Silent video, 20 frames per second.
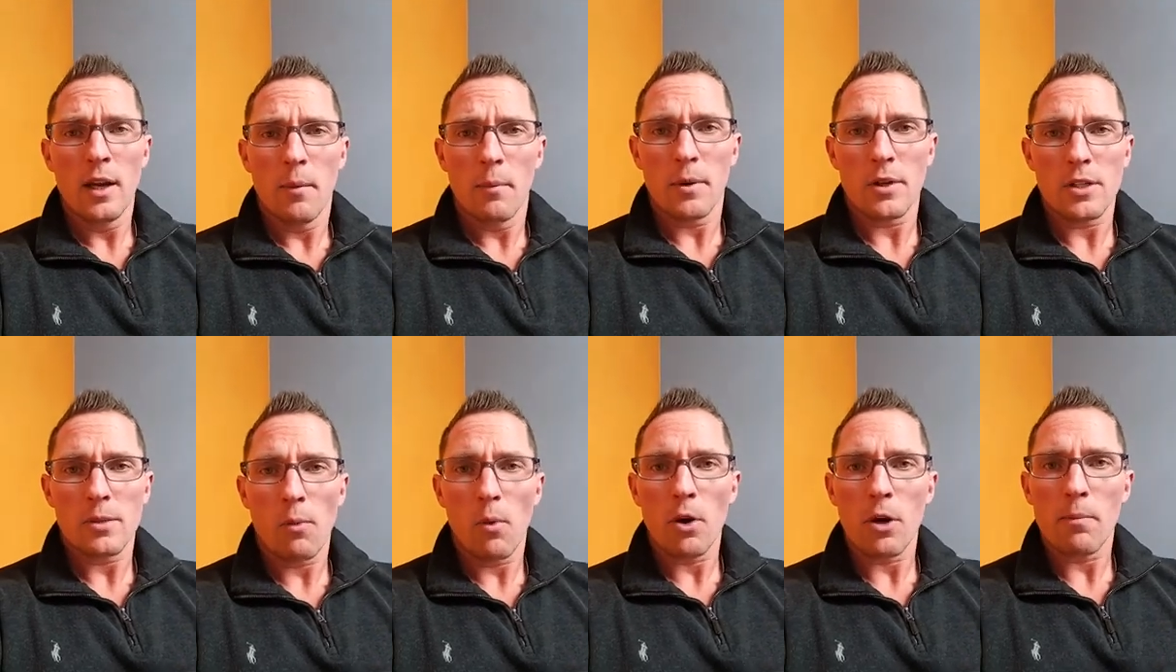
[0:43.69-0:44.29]
but
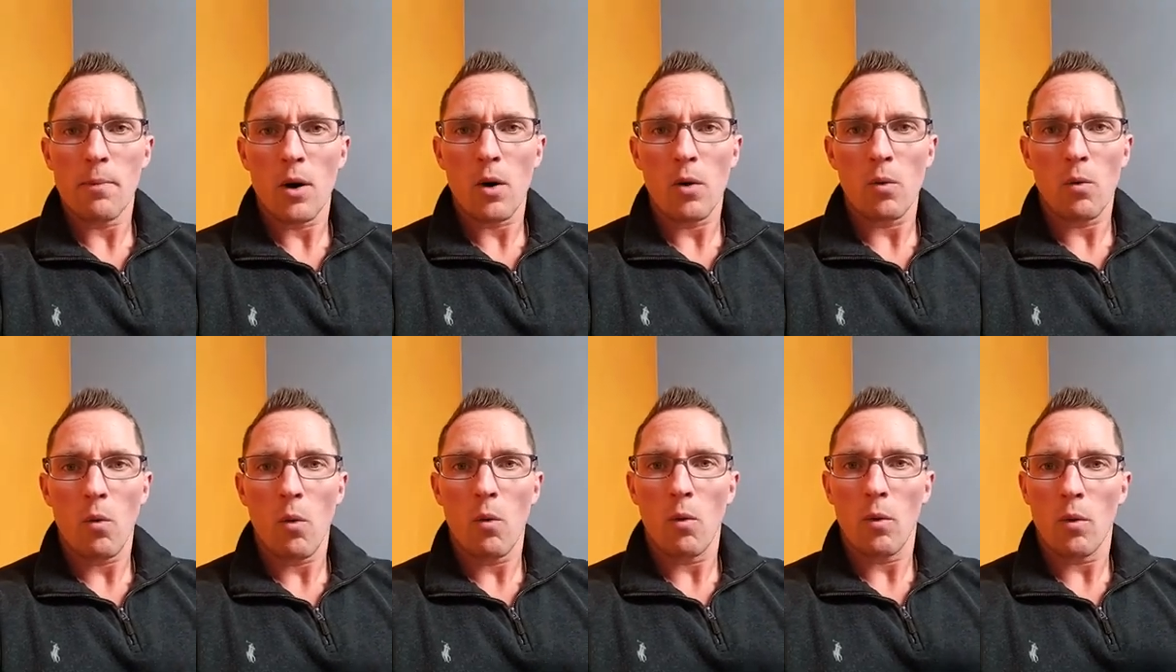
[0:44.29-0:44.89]
it's more
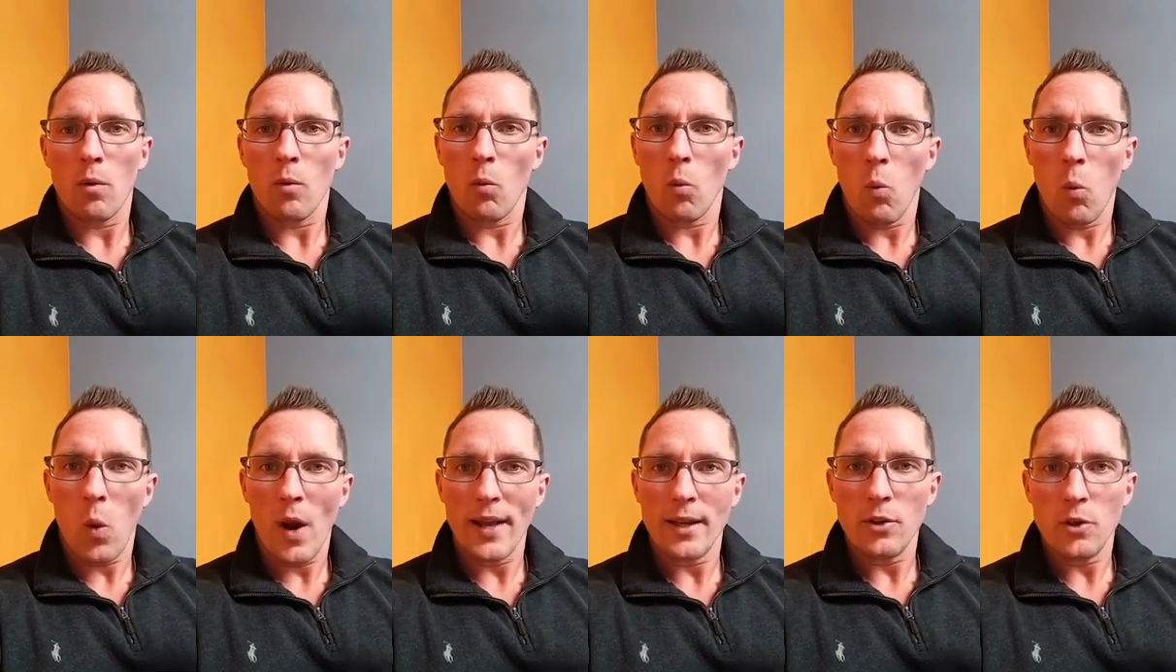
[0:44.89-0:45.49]
about
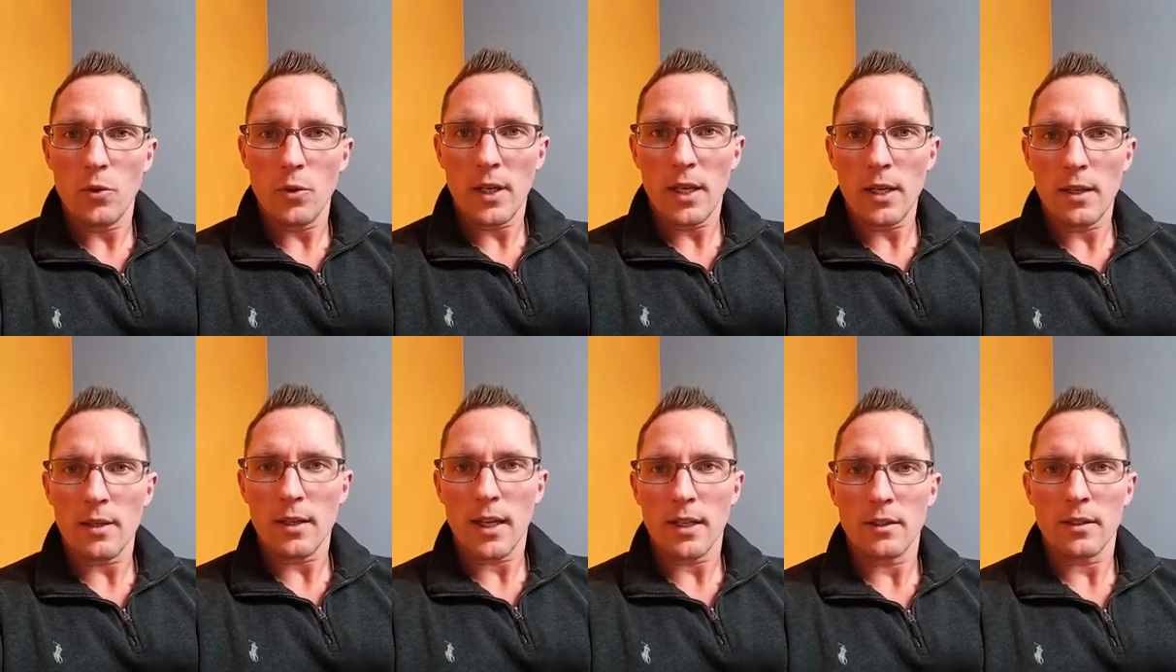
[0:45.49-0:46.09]
when you
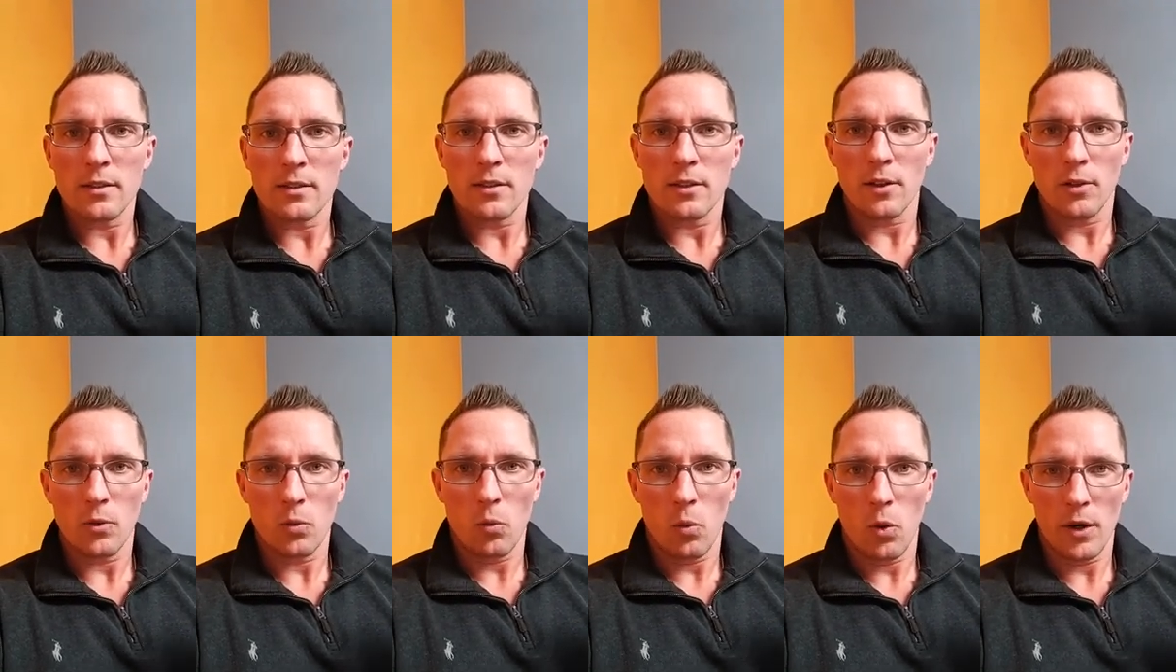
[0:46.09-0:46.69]
eat, not
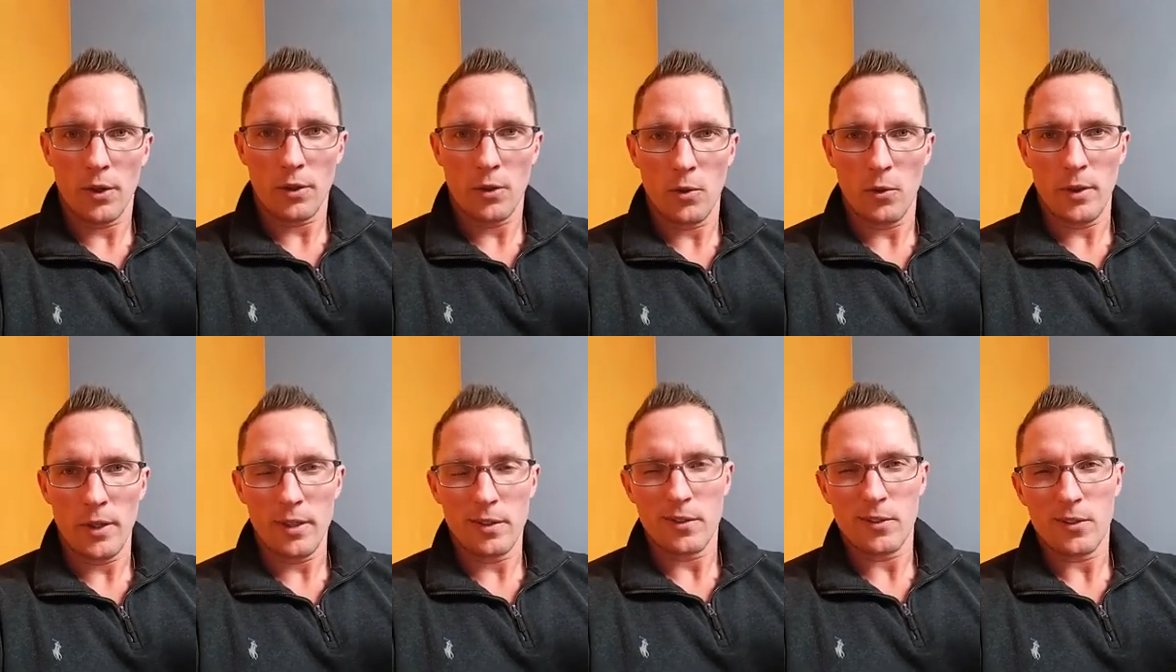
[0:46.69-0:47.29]
necessarily what you
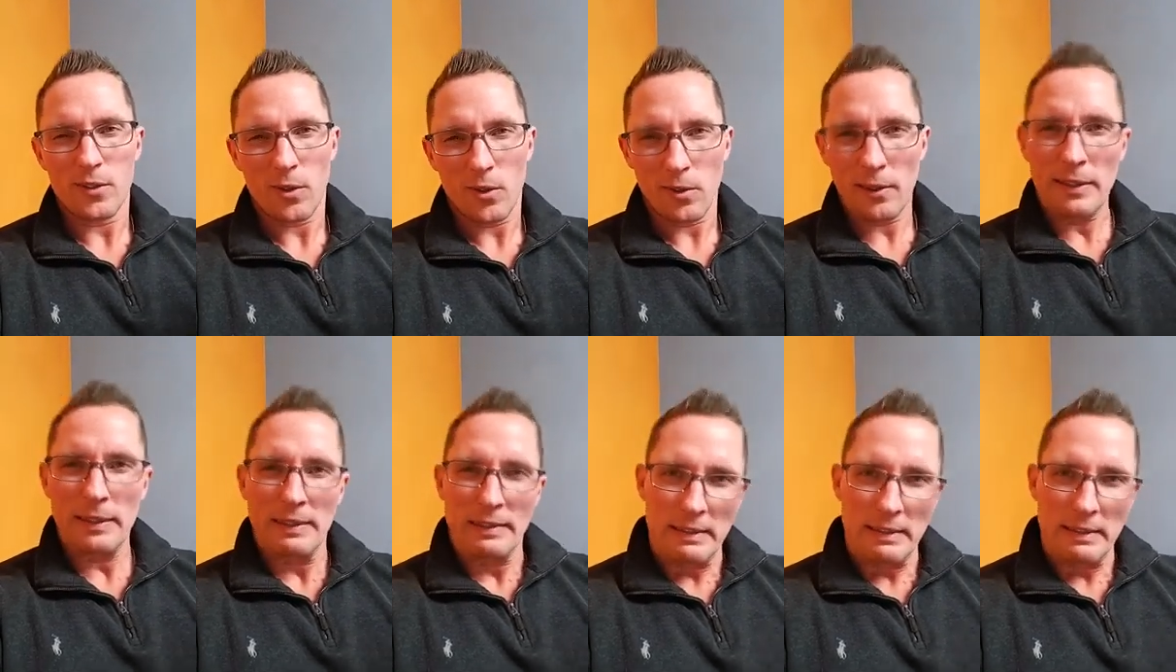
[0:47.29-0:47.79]
eat. So